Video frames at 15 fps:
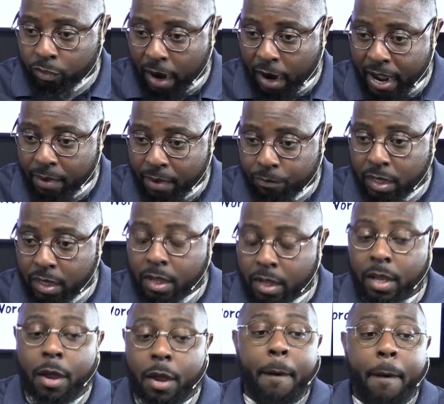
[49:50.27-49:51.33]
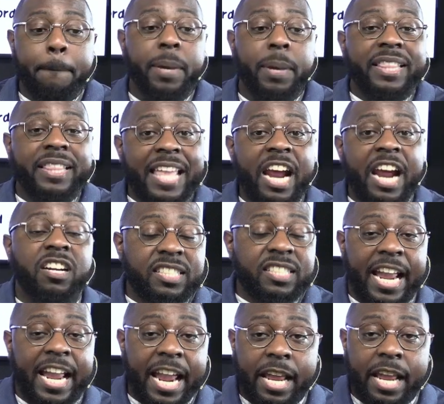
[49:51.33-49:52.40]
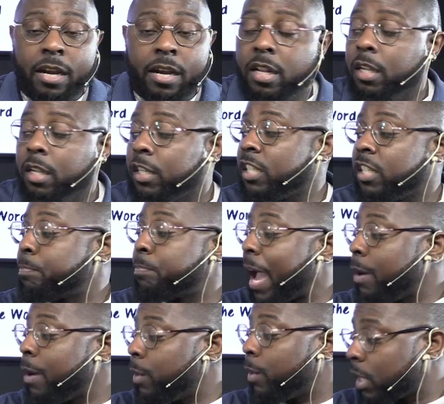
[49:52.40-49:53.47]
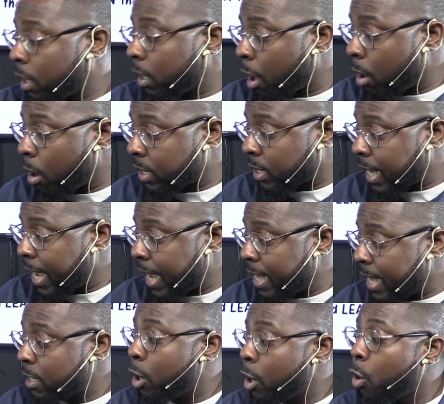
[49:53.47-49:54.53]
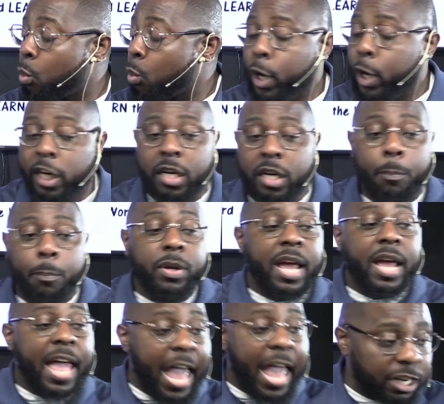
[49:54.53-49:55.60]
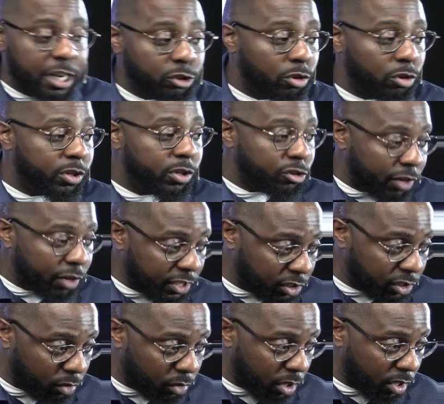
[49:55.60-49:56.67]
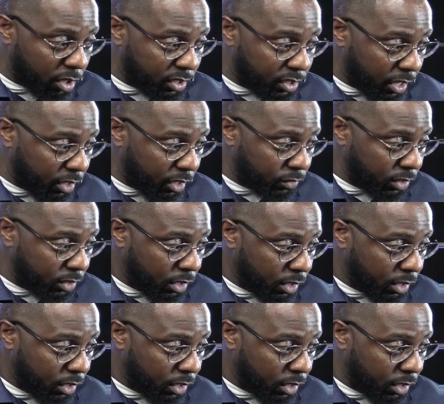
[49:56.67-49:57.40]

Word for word: right? But they're saying, despite what the law says, we're going to put an extra restriction on ourselves.